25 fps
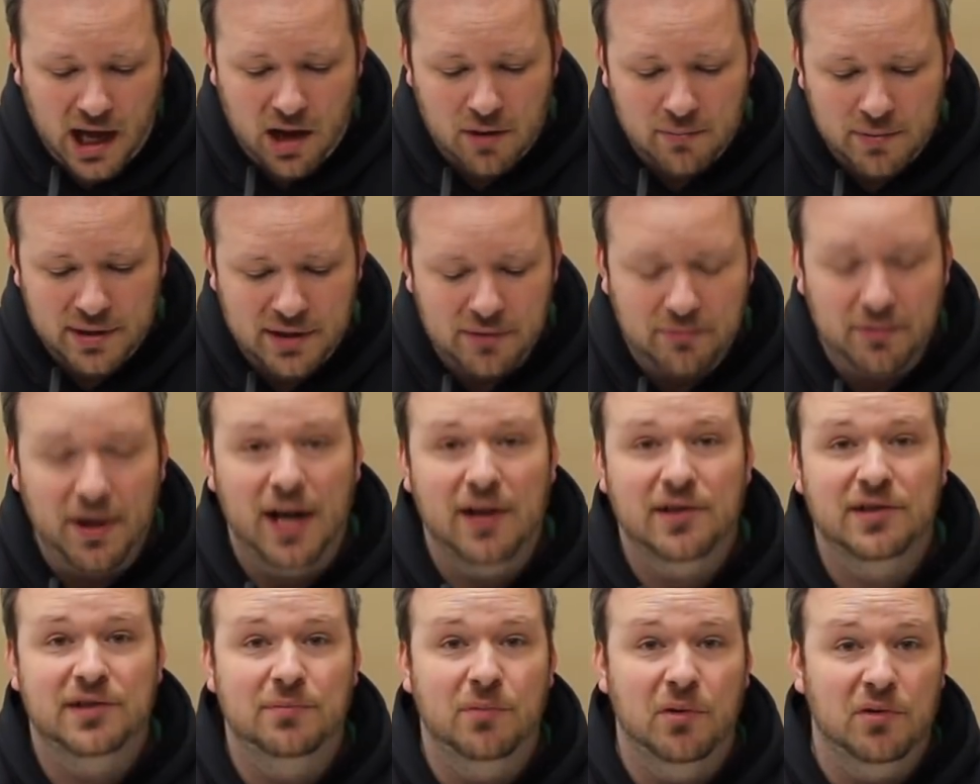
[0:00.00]
how many
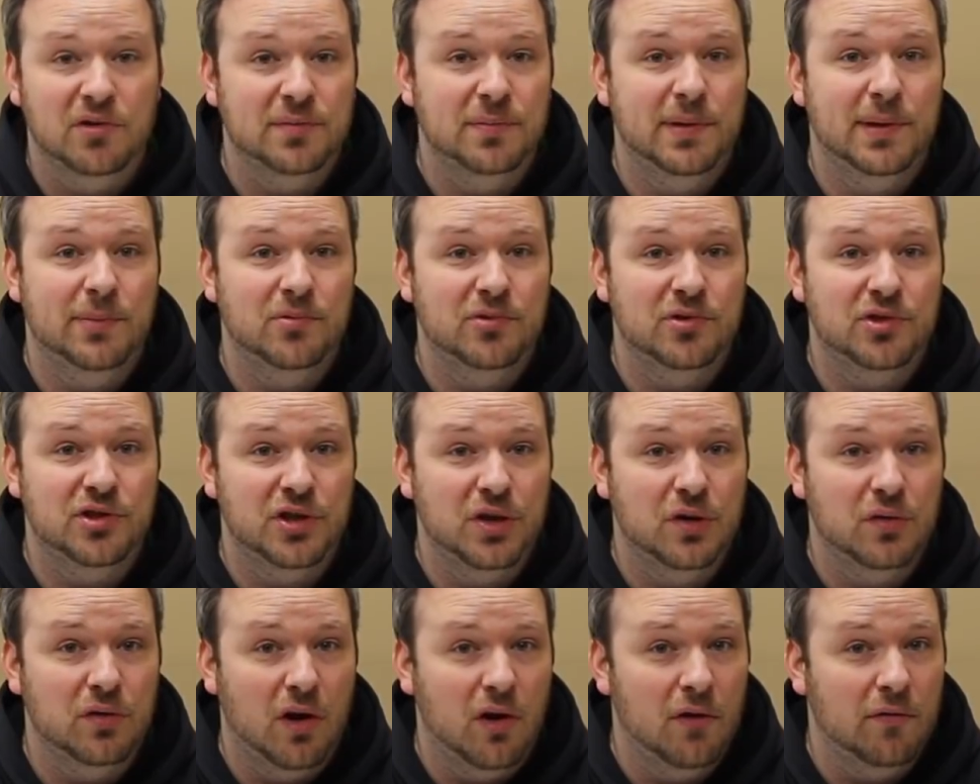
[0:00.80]
rounds most people
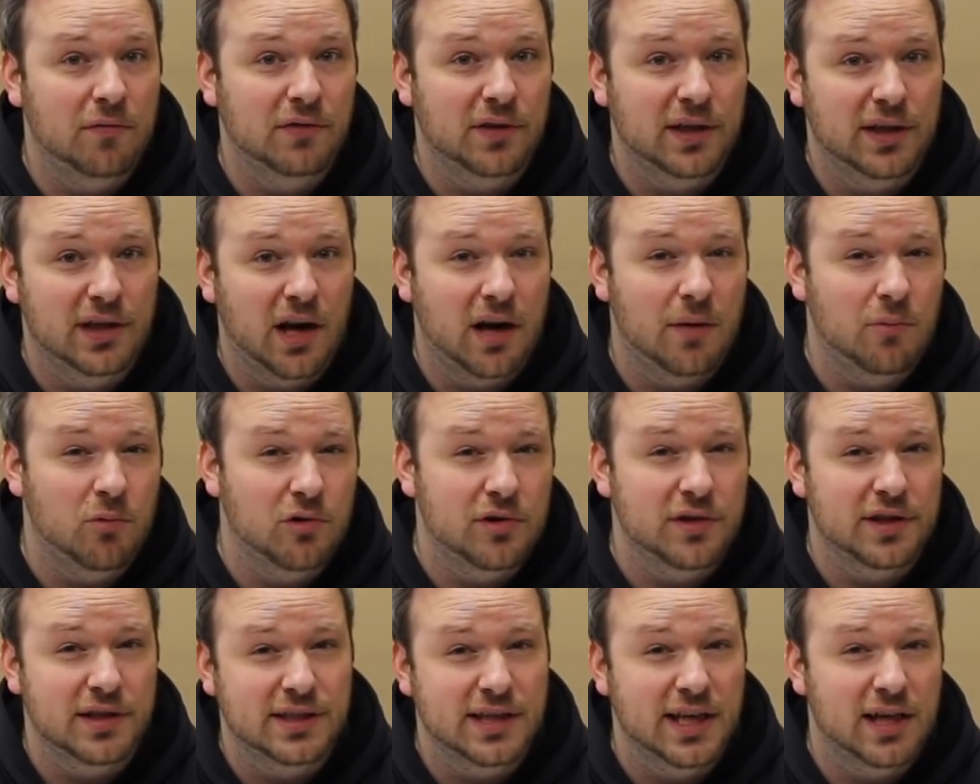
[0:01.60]
shoot, hopefully not
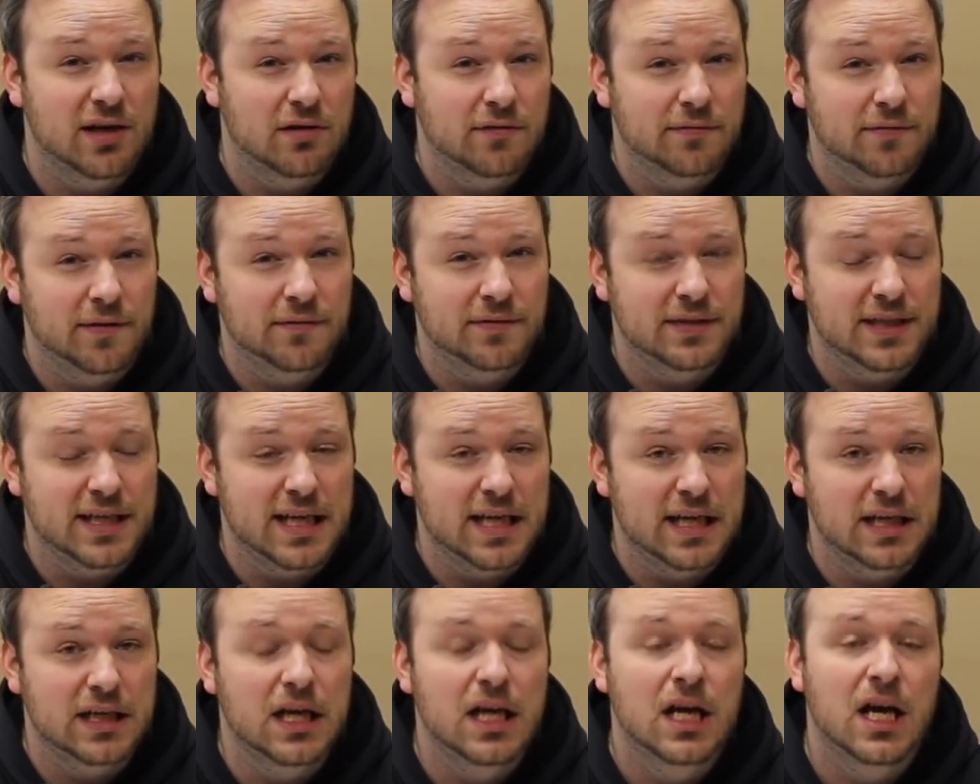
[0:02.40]
more than 10 or
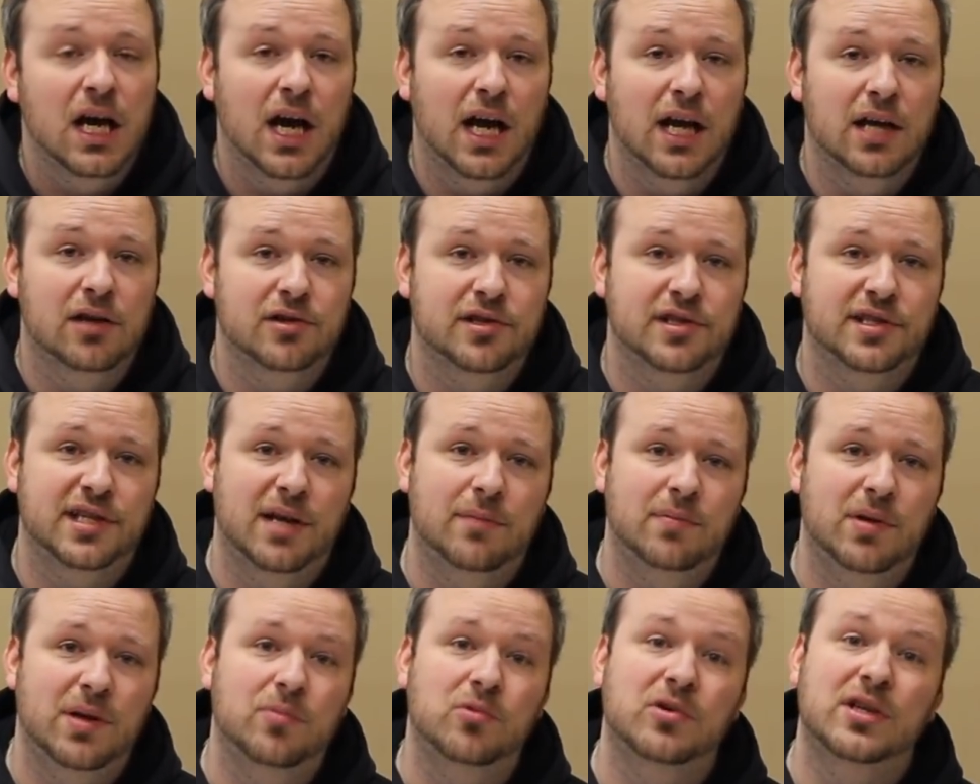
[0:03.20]
15. I
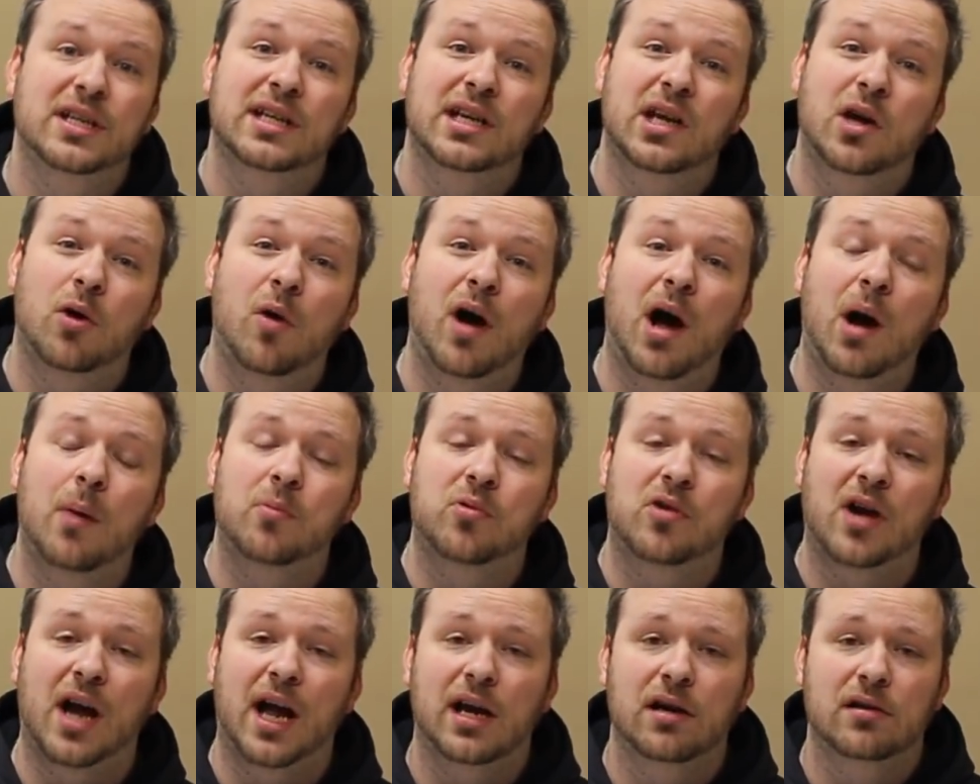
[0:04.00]
understand people need to go
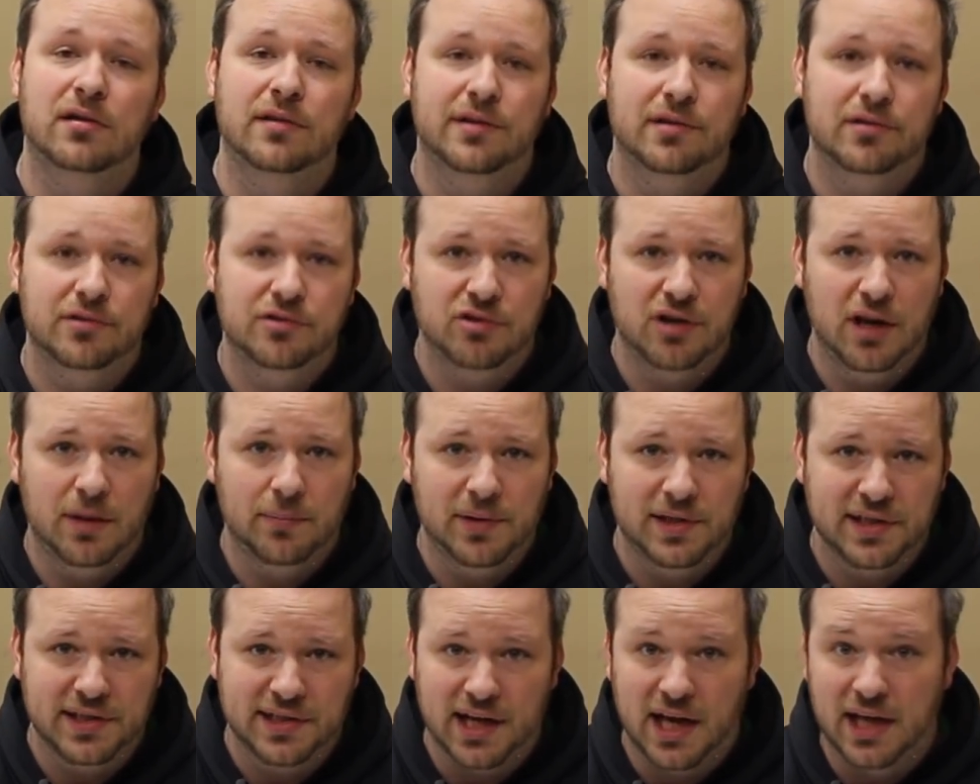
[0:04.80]
out prior to their
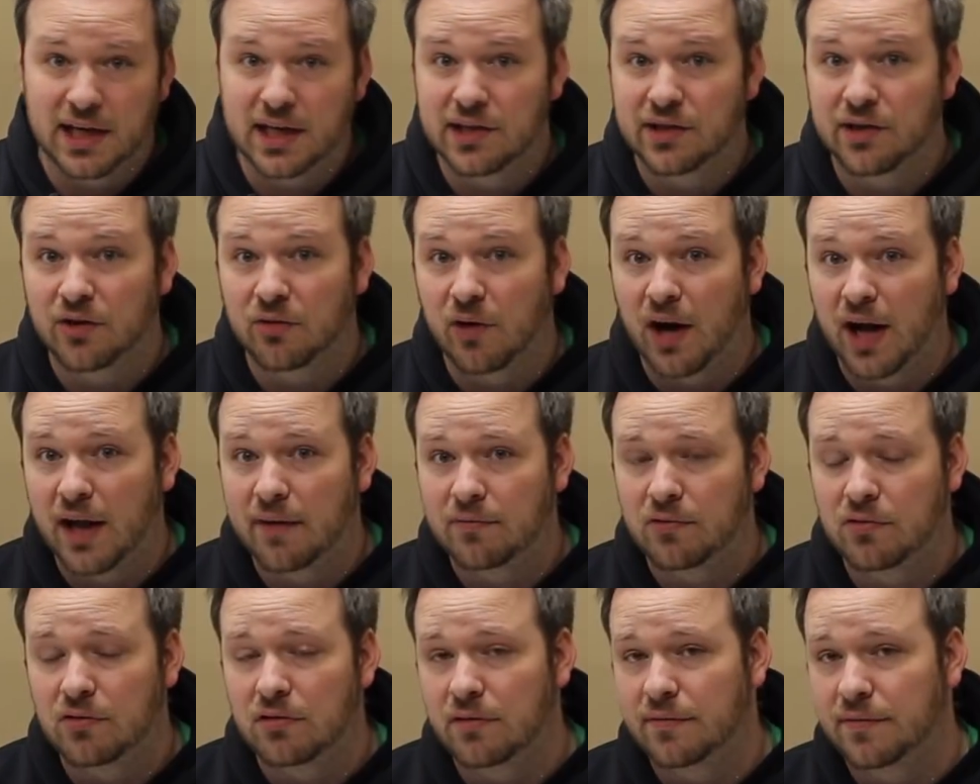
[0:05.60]
trip and sight in their
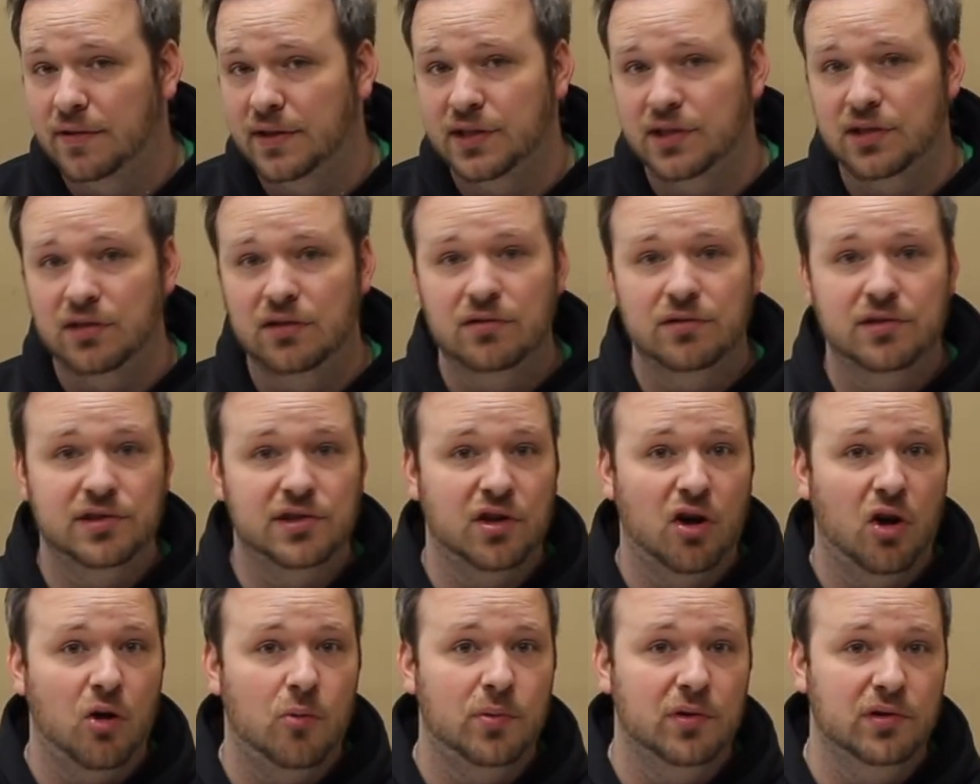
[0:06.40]
rifle if it's a new
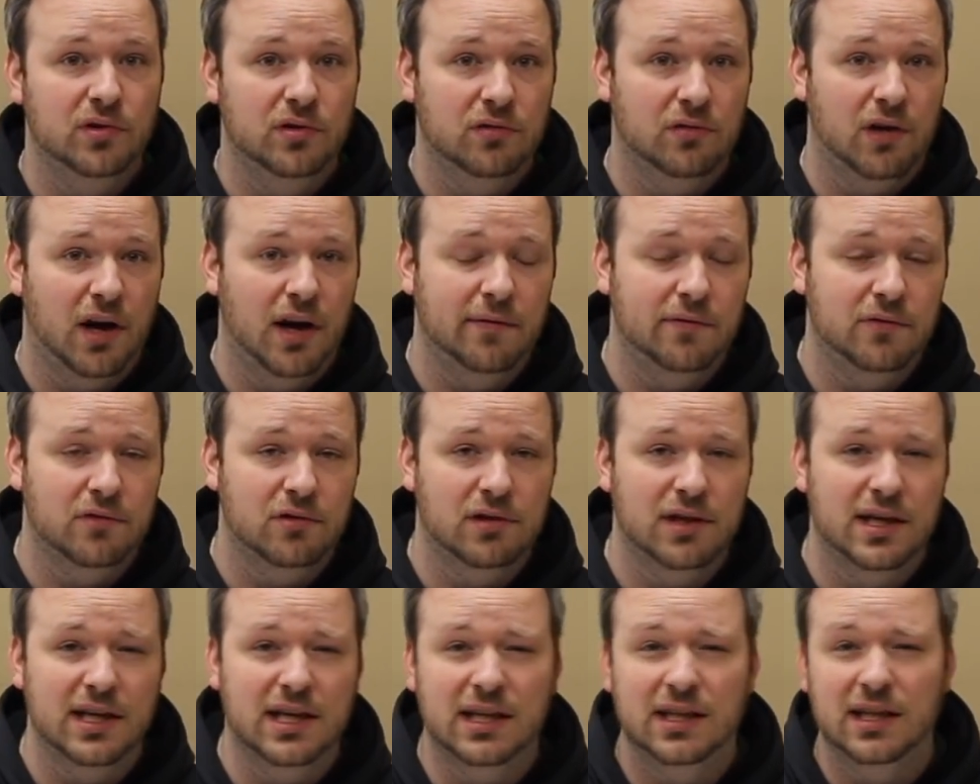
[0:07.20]
scope, a new rifle,
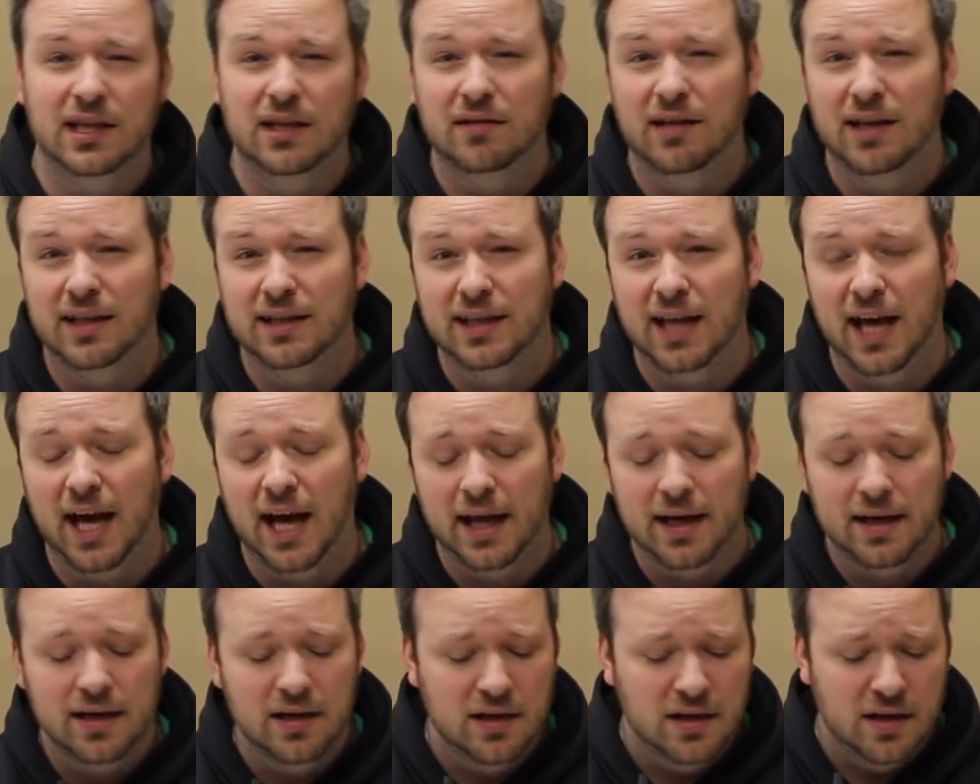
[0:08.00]
or anything like
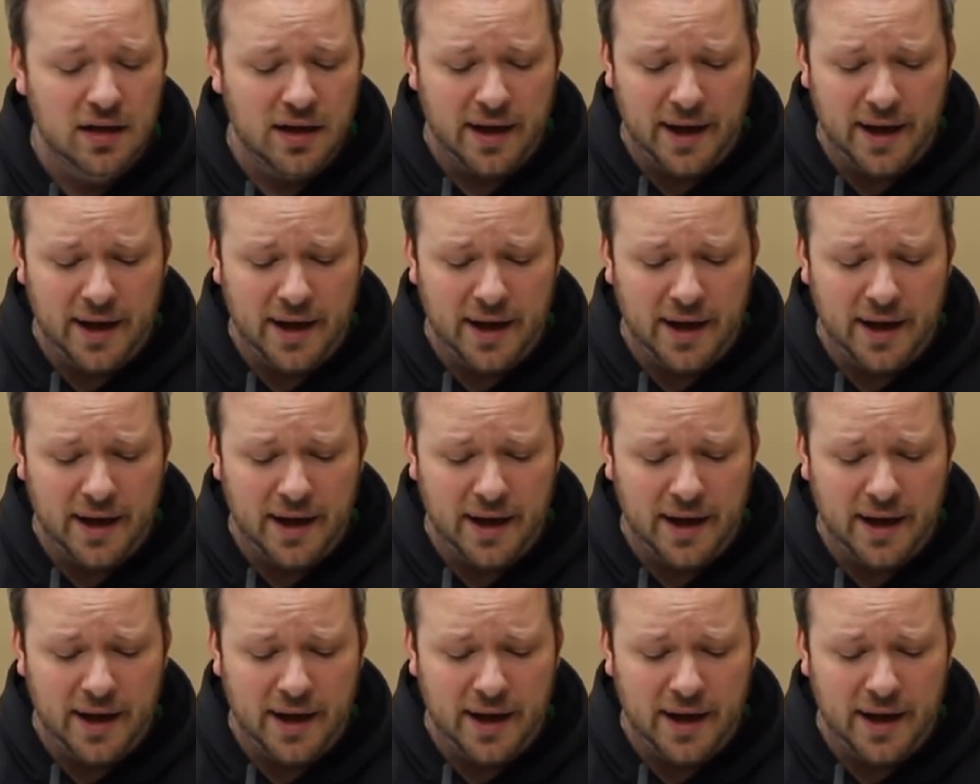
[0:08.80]
that.